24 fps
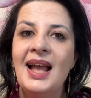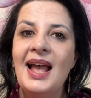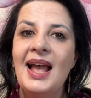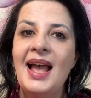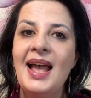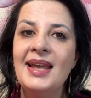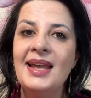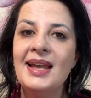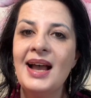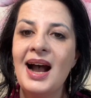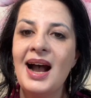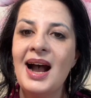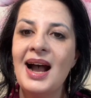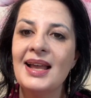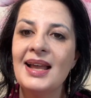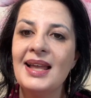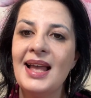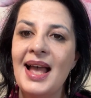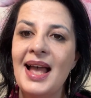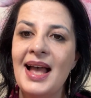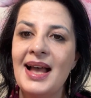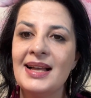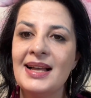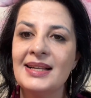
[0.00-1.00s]
AI
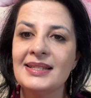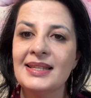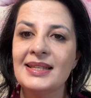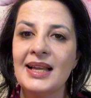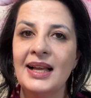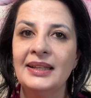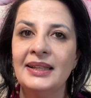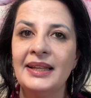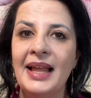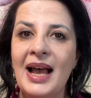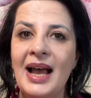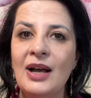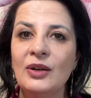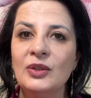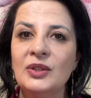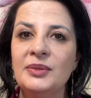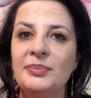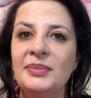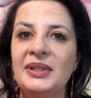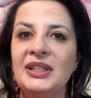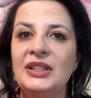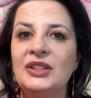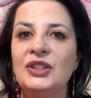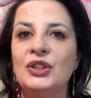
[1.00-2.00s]
has allowed
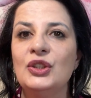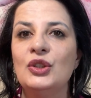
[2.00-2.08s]
me